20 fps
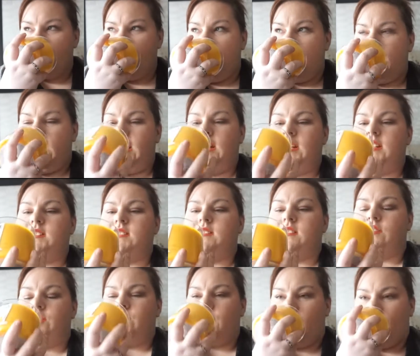Again, it's
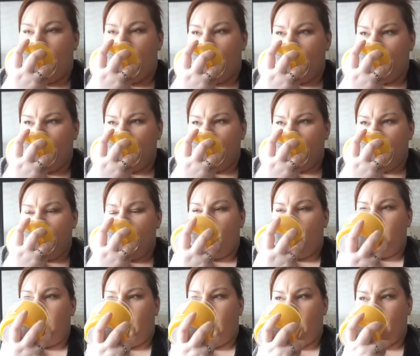the three,
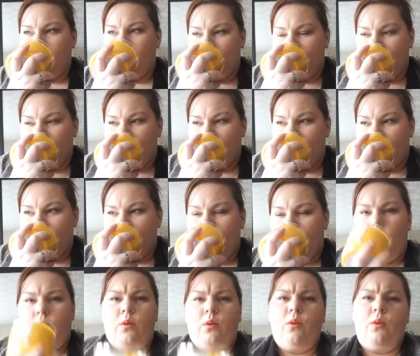oh my god,
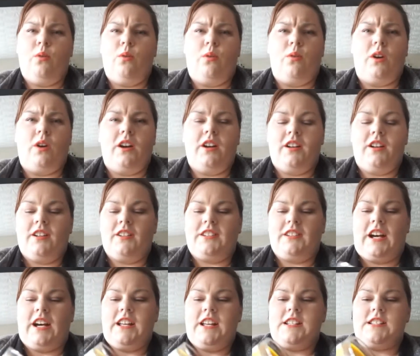oh
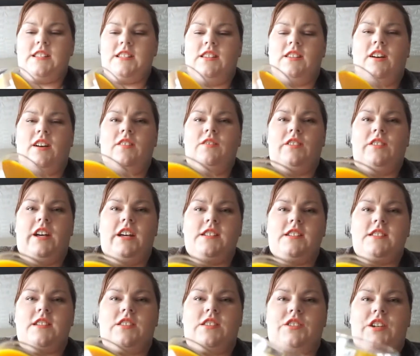that is lovely.
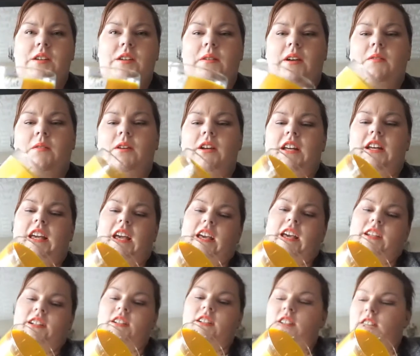It's the 3-wick one
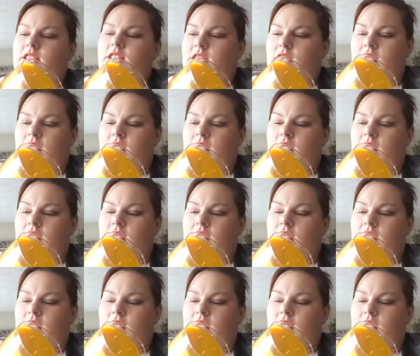again.